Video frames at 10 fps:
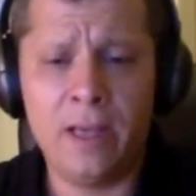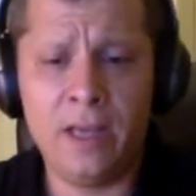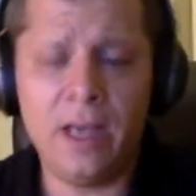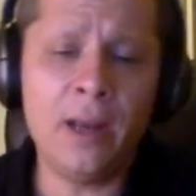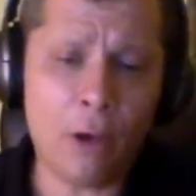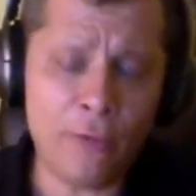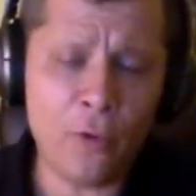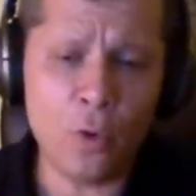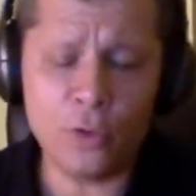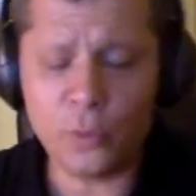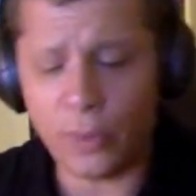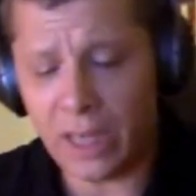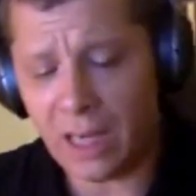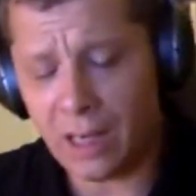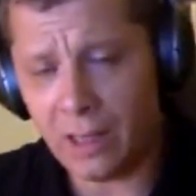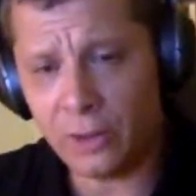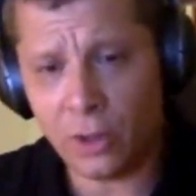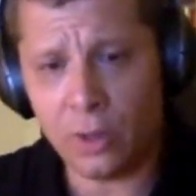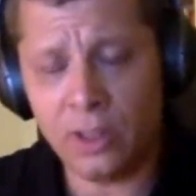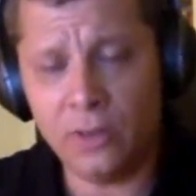And of course, we are
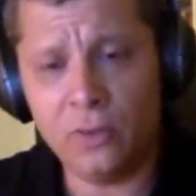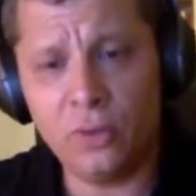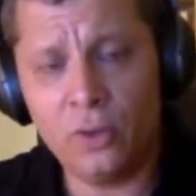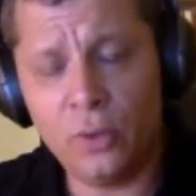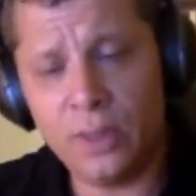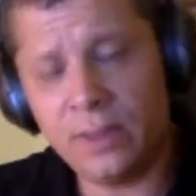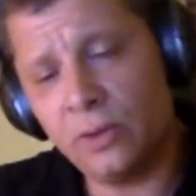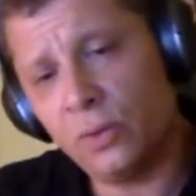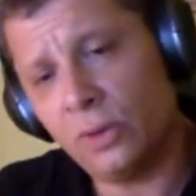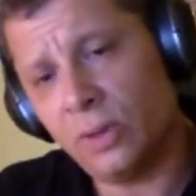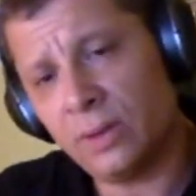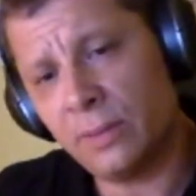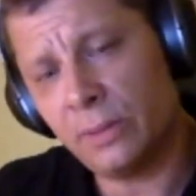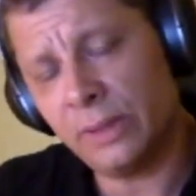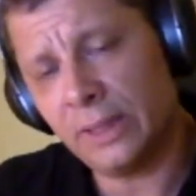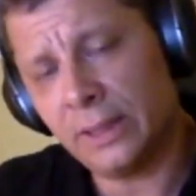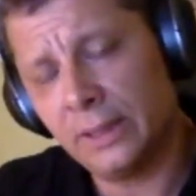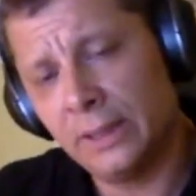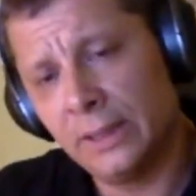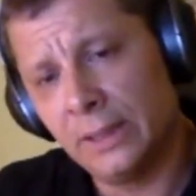talking to the US and to North America.
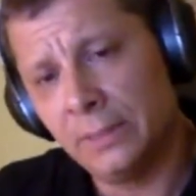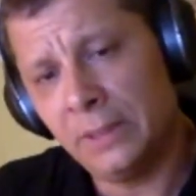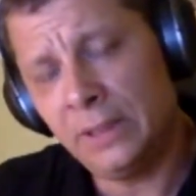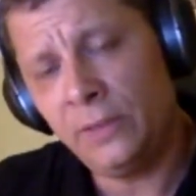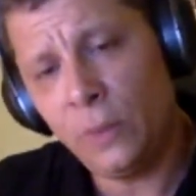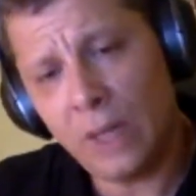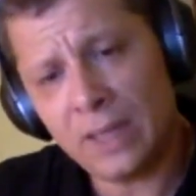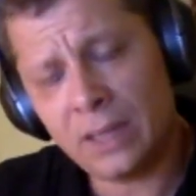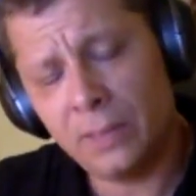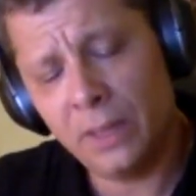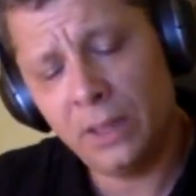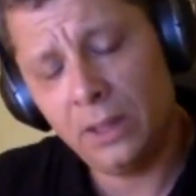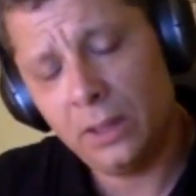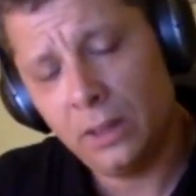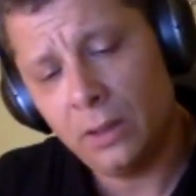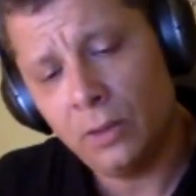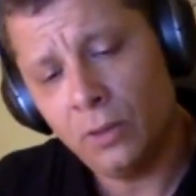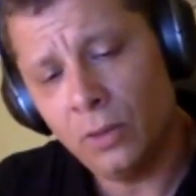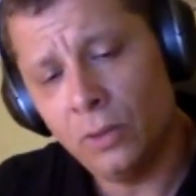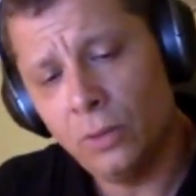But if you ask me
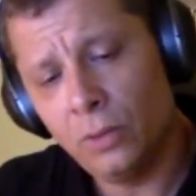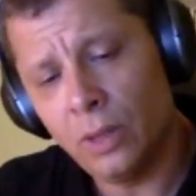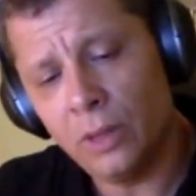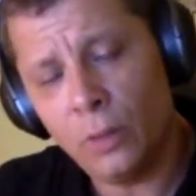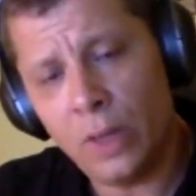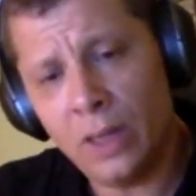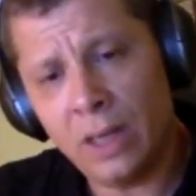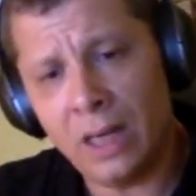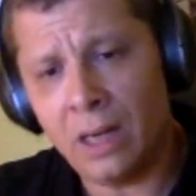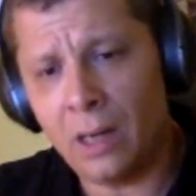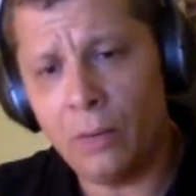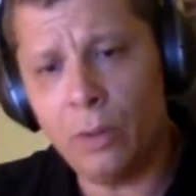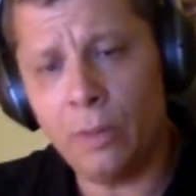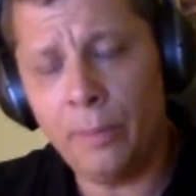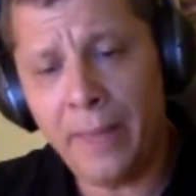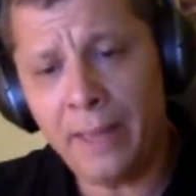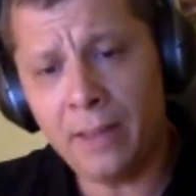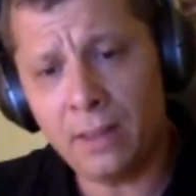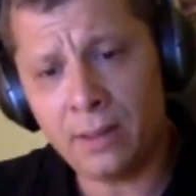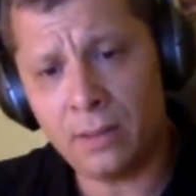who and where are our
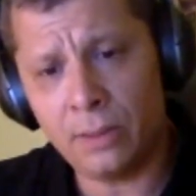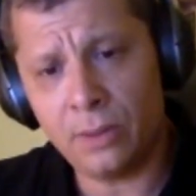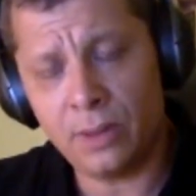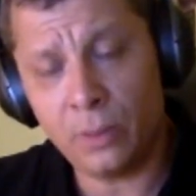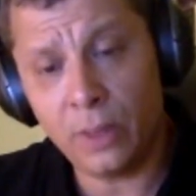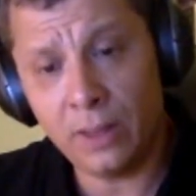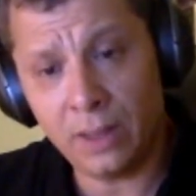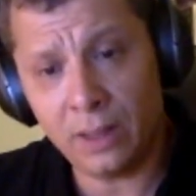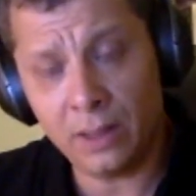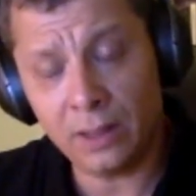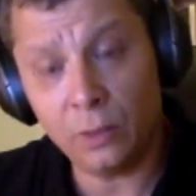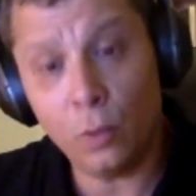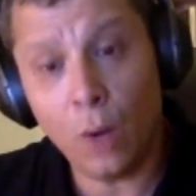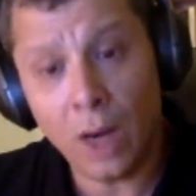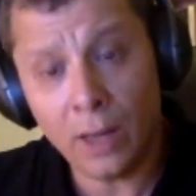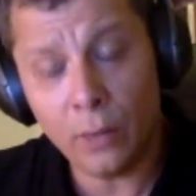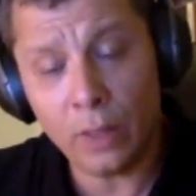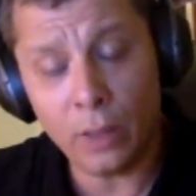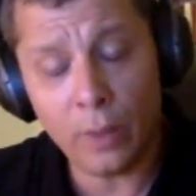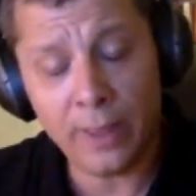main customers and when target and why
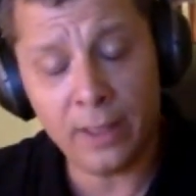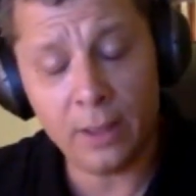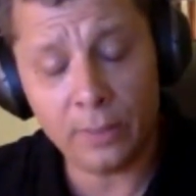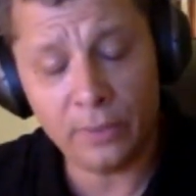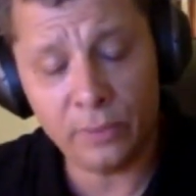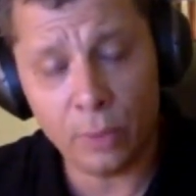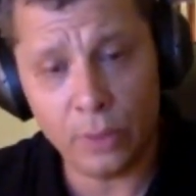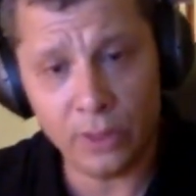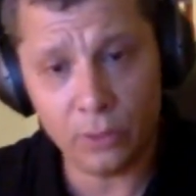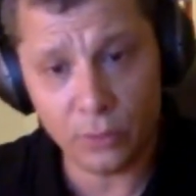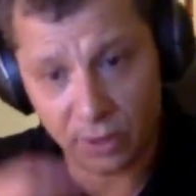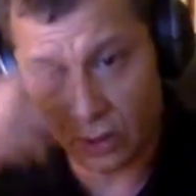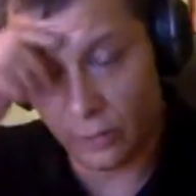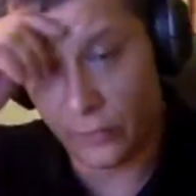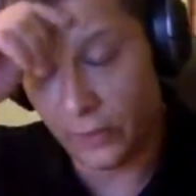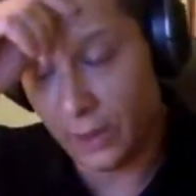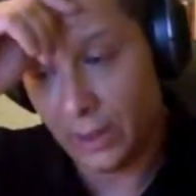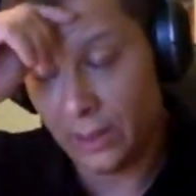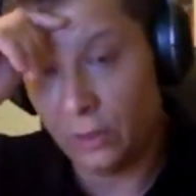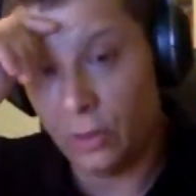we are waking up every morning to serve
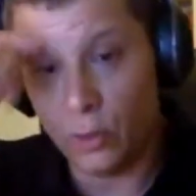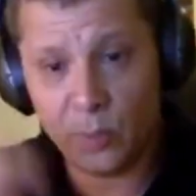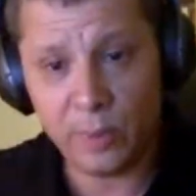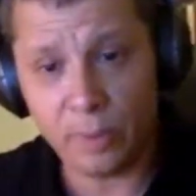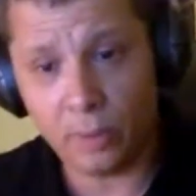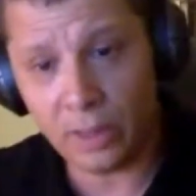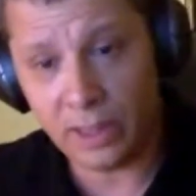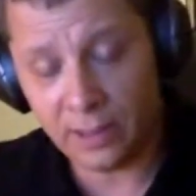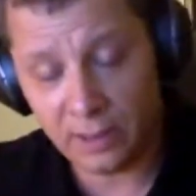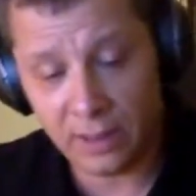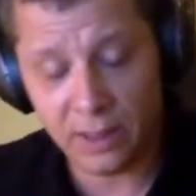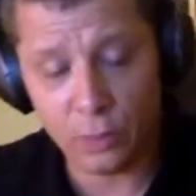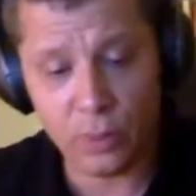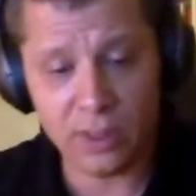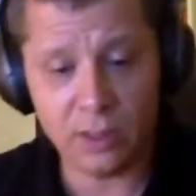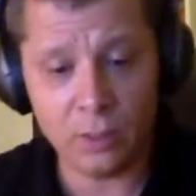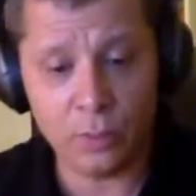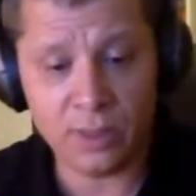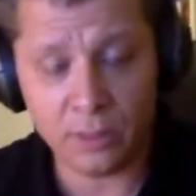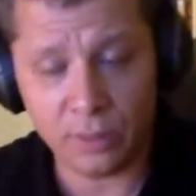those people and dealing with
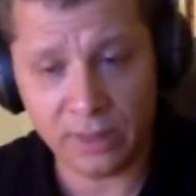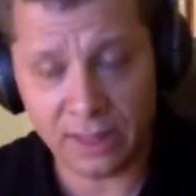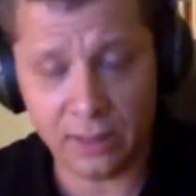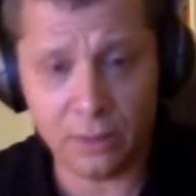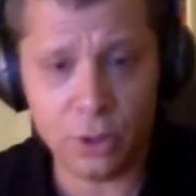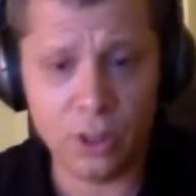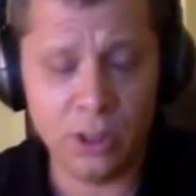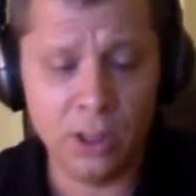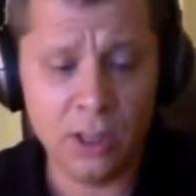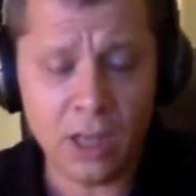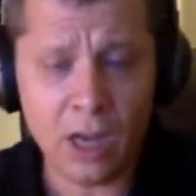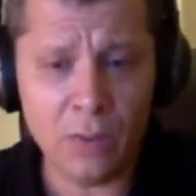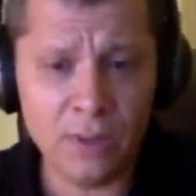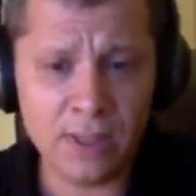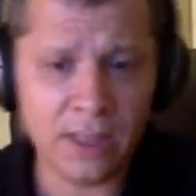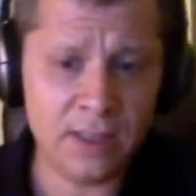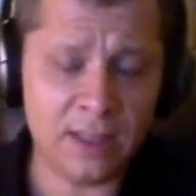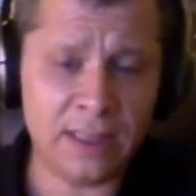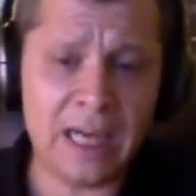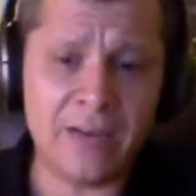our technology, I would say
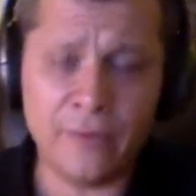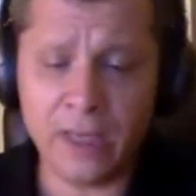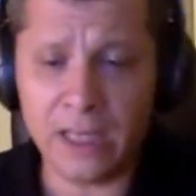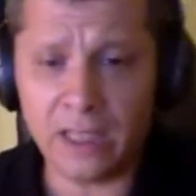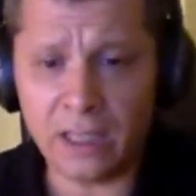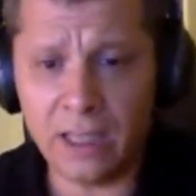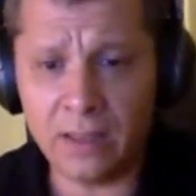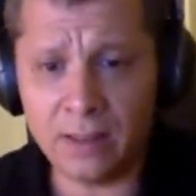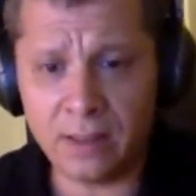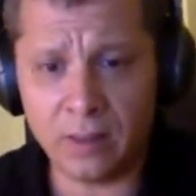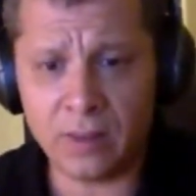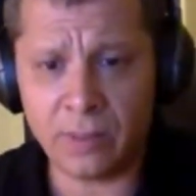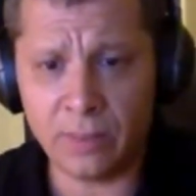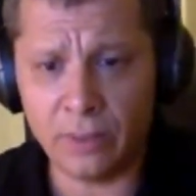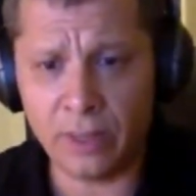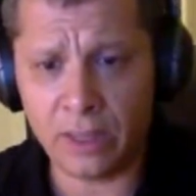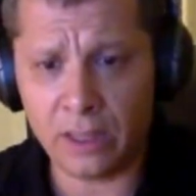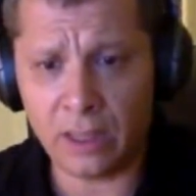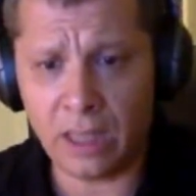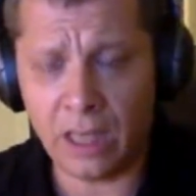that Africa and South
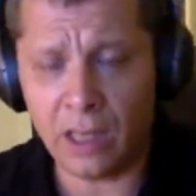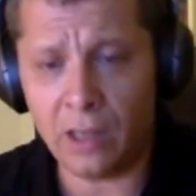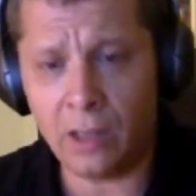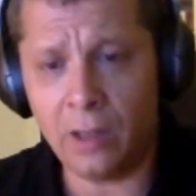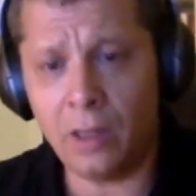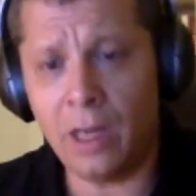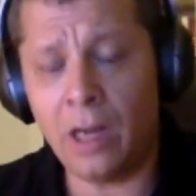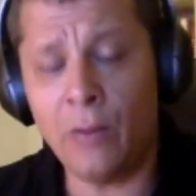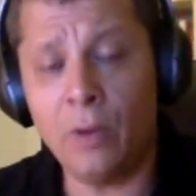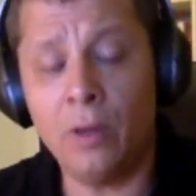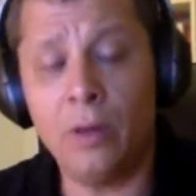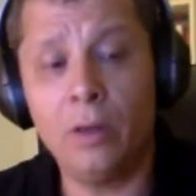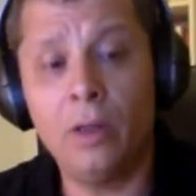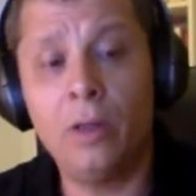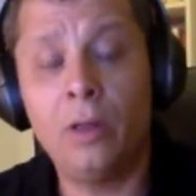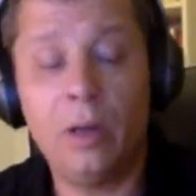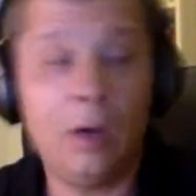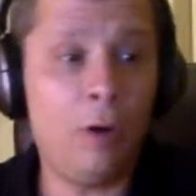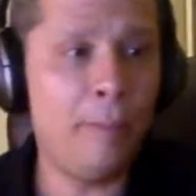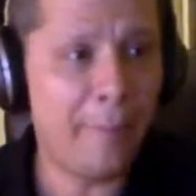America are
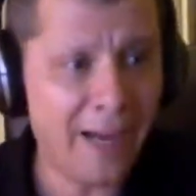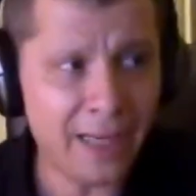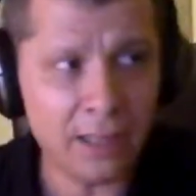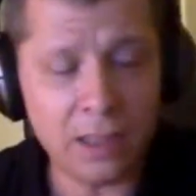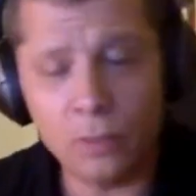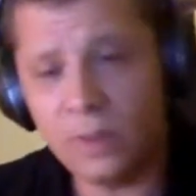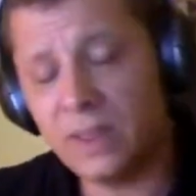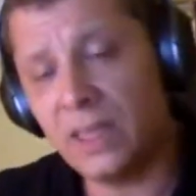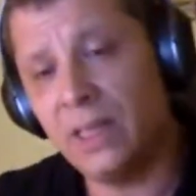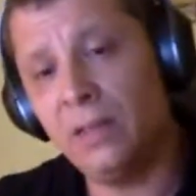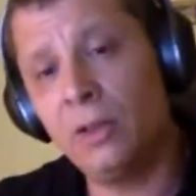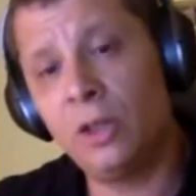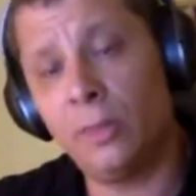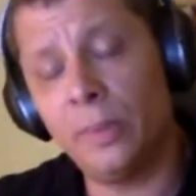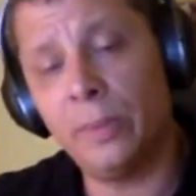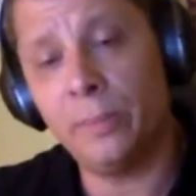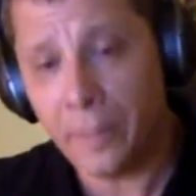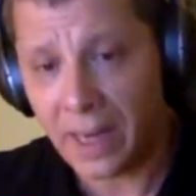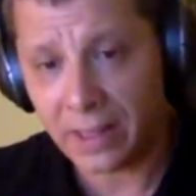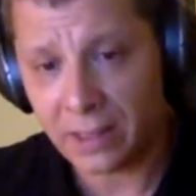mine, I would say, top
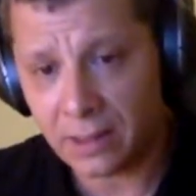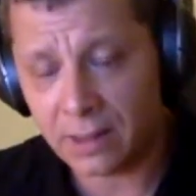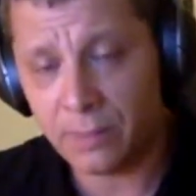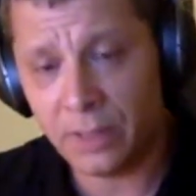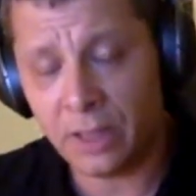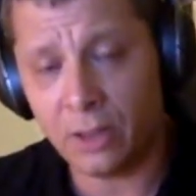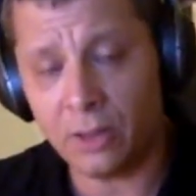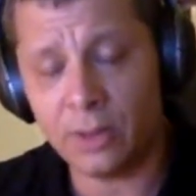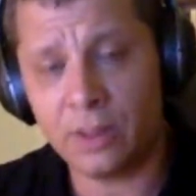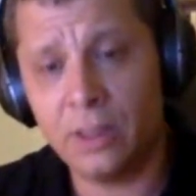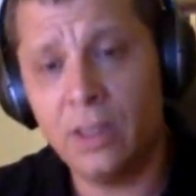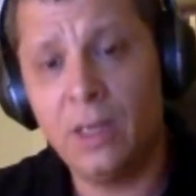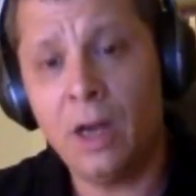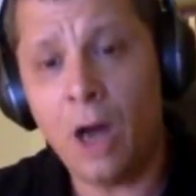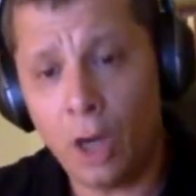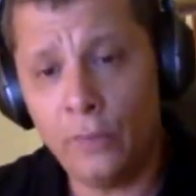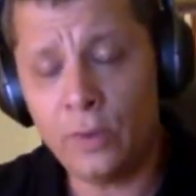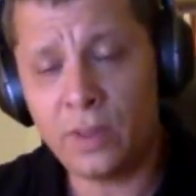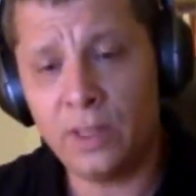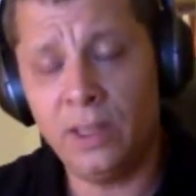markets, because
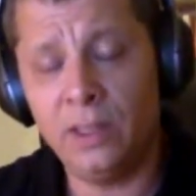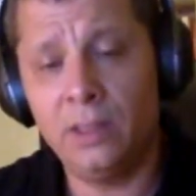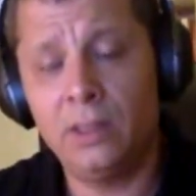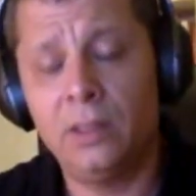obviously